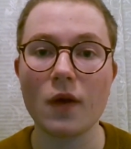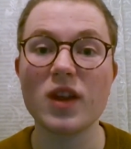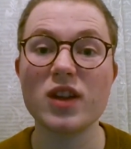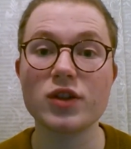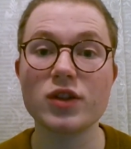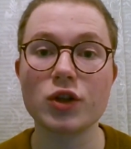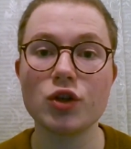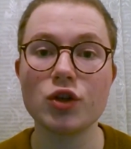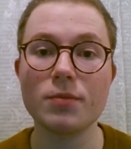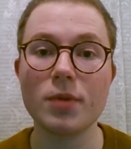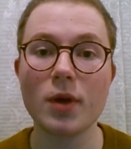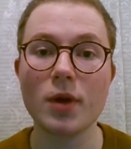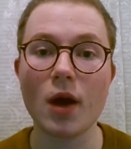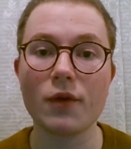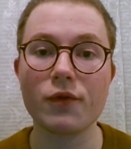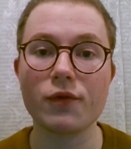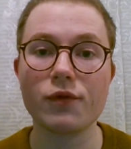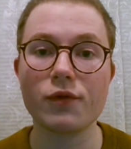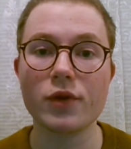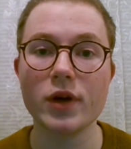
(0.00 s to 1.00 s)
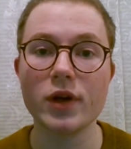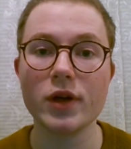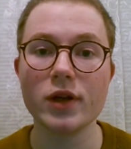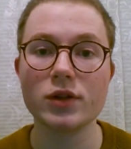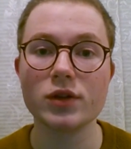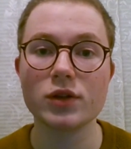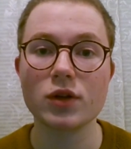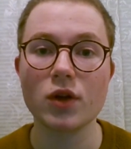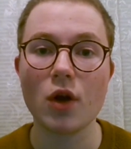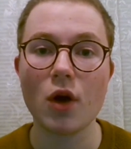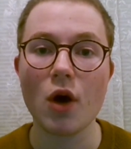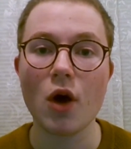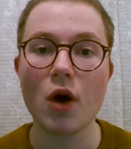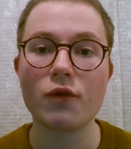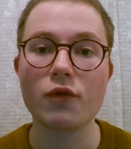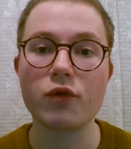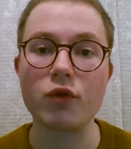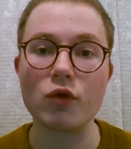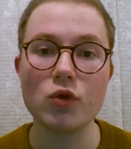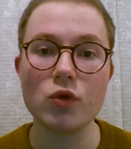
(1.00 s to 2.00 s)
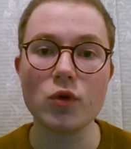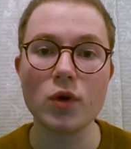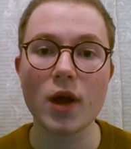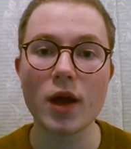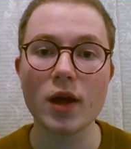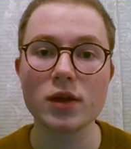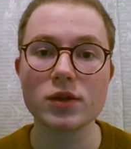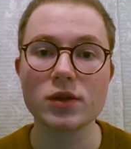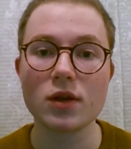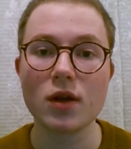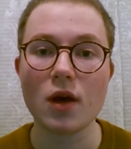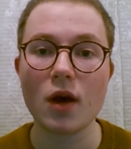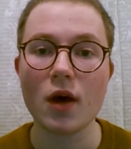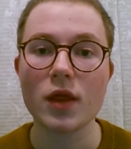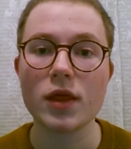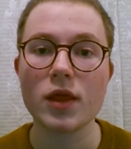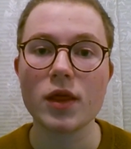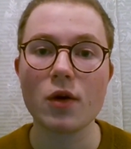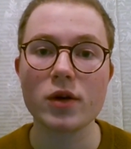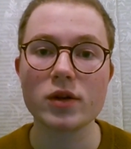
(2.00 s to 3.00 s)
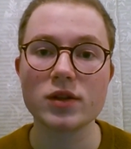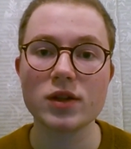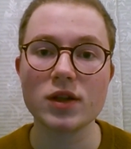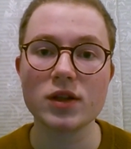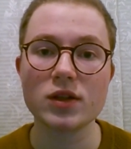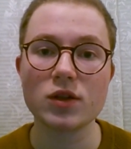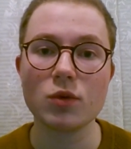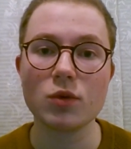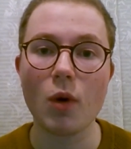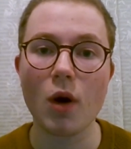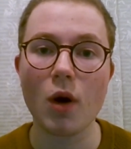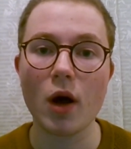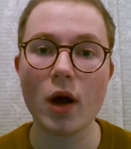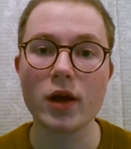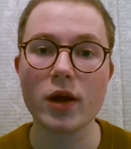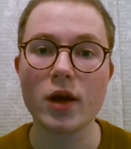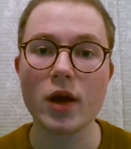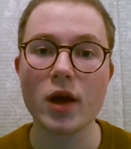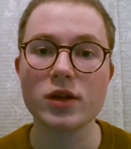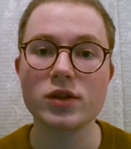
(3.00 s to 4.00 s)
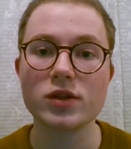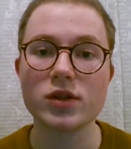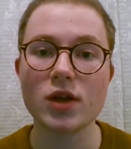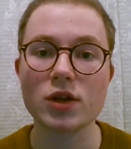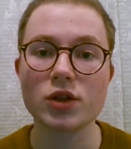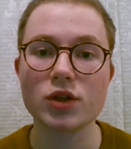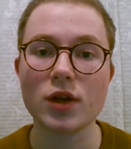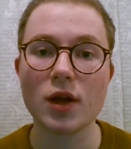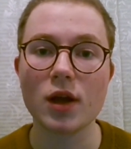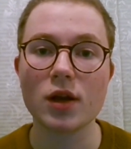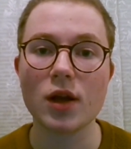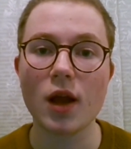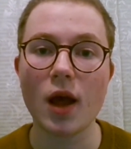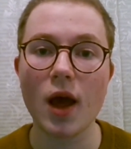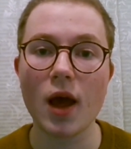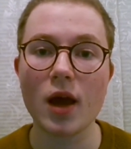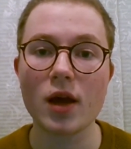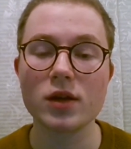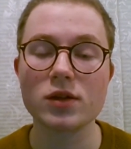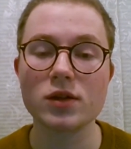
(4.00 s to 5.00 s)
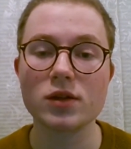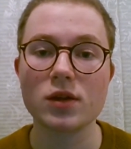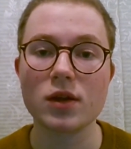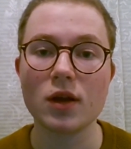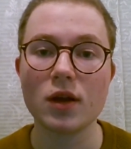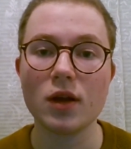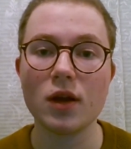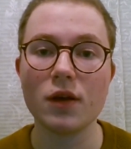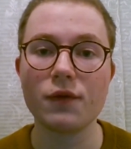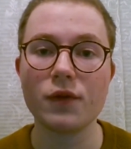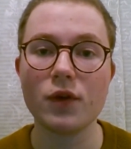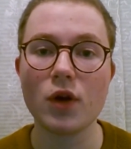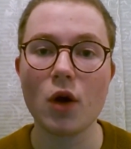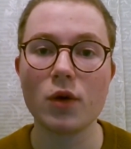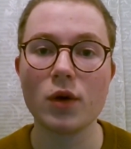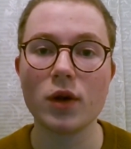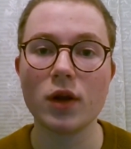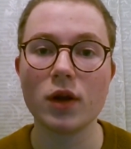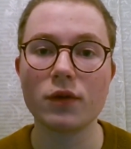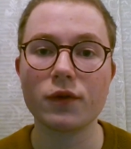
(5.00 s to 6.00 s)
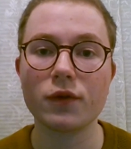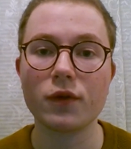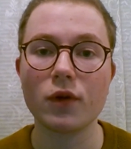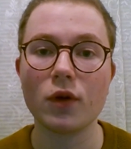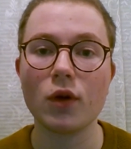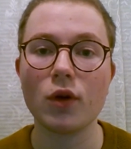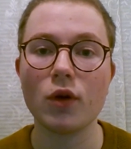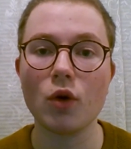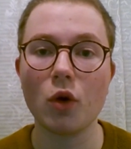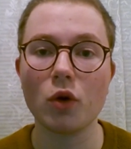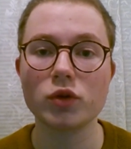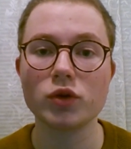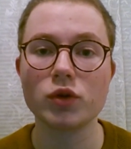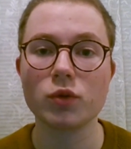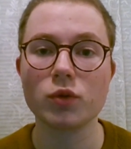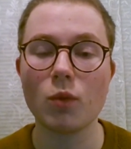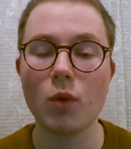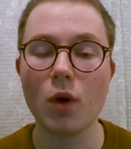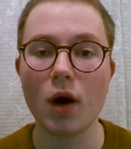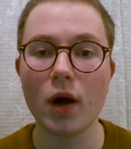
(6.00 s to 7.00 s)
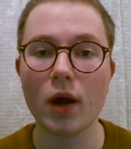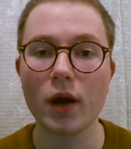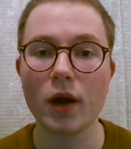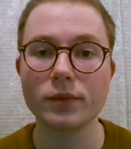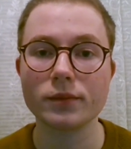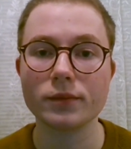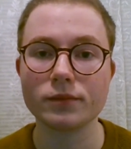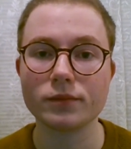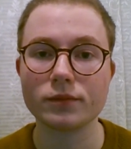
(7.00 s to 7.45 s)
This QBF reads, for all x, there exists a y such that x, if and only if, not y.